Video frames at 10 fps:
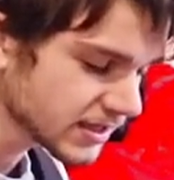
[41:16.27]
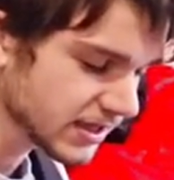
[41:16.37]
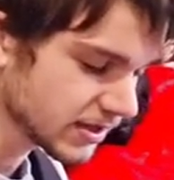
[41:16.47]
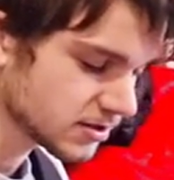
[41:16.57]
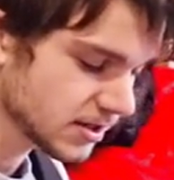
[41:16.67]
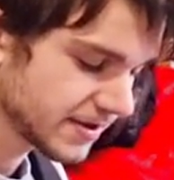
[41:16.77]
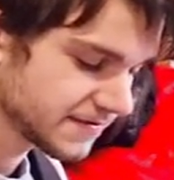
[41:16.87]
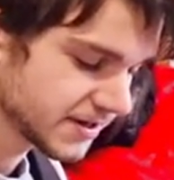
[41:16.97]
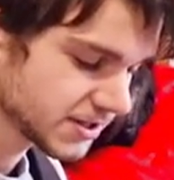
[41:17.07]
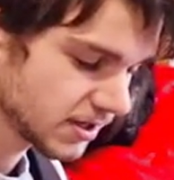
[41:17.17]
think there was gonna be a
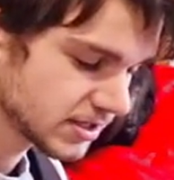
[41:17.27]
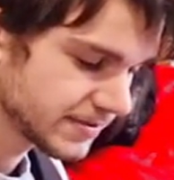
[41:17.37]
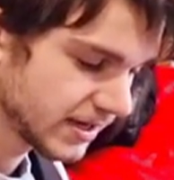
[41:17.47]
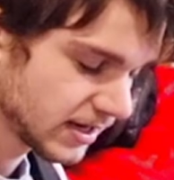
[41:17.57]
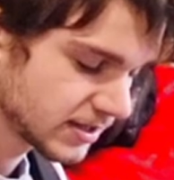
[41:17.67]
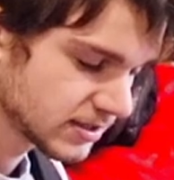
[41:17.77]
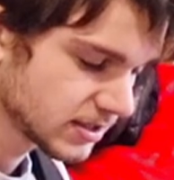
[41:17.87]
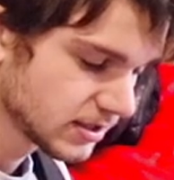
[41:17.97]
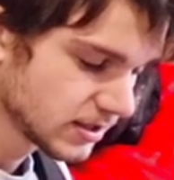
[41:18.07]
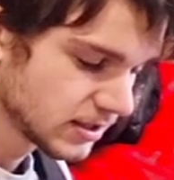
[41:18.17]
fish on it, to be honest.
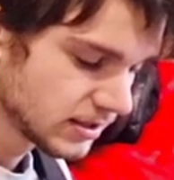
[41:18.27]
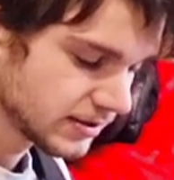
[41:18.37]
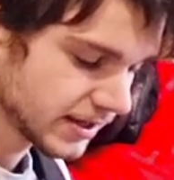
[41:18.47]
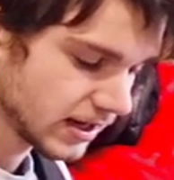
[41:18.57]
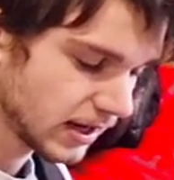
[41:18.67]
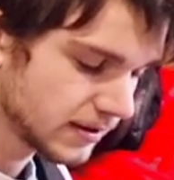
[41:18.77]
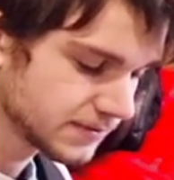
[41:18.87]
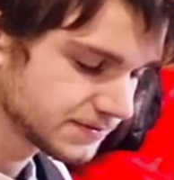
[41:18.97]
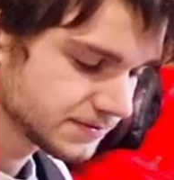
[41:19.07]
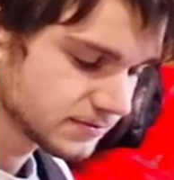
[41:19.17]
Like you
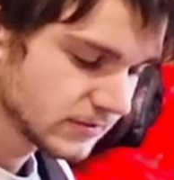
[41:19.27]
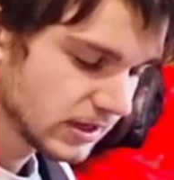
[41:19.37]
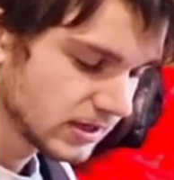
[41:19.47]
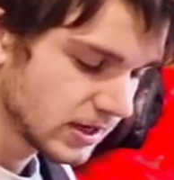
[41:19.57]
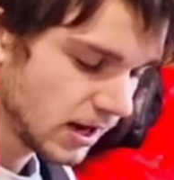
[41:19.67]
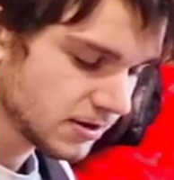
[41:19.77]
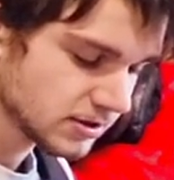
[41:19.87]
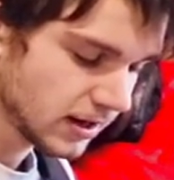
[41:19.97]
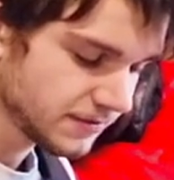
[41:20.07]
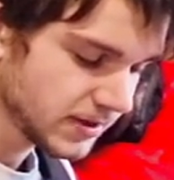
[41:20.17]
didn't? No, because a
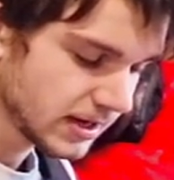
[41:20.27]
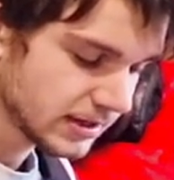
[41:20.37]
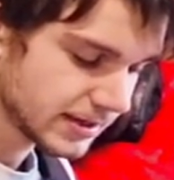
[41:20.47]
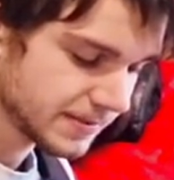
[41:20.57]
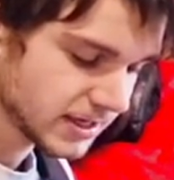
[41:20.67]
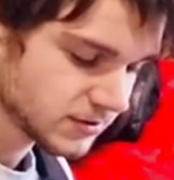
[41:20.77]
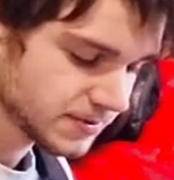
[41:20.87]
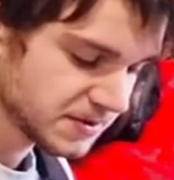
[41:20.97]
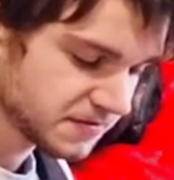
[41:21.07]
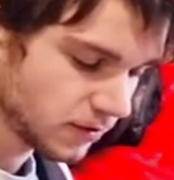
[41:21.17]
lot of them got like messed with
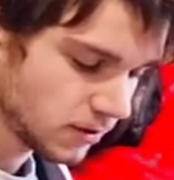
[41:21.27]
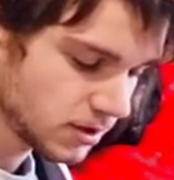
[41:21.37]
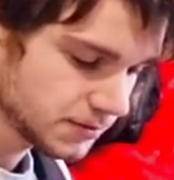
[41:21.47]
before.